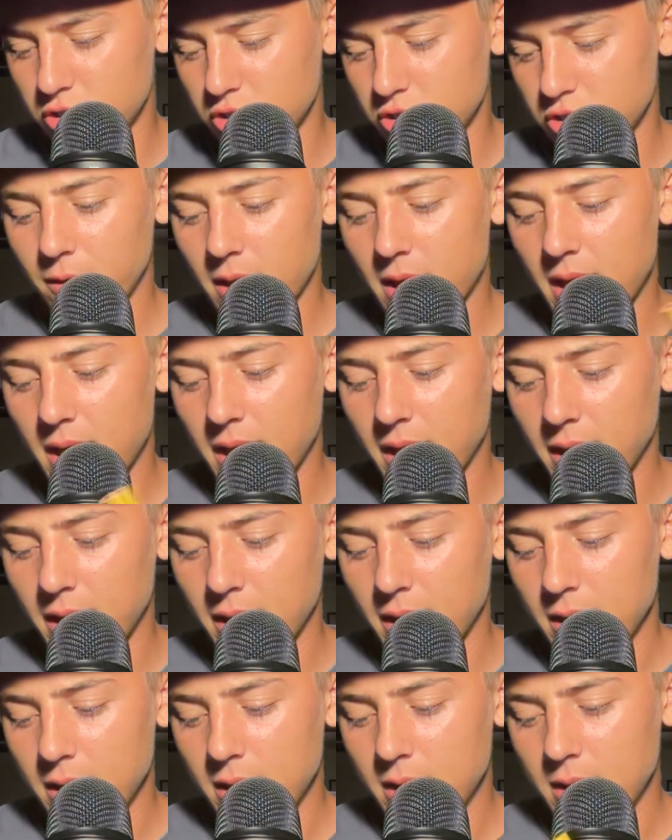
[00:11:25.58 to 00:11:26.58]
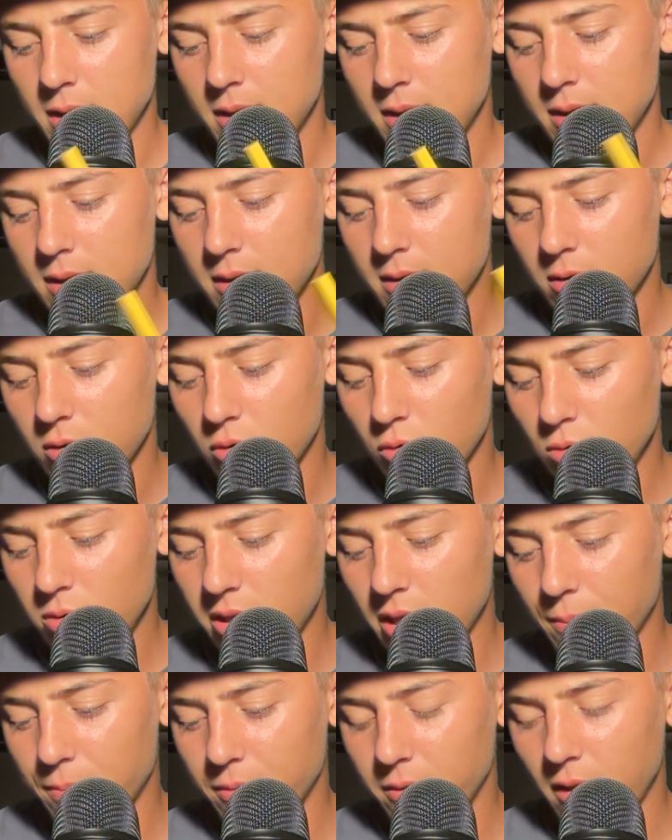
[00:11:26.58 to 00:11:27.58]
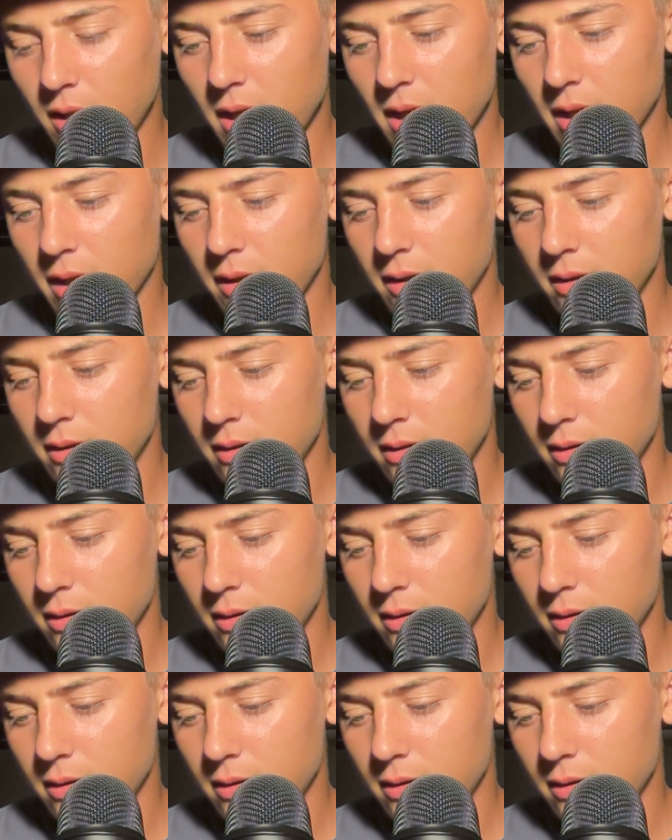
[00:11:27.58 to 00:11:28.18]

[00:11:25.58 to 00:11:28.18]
play, who do they play?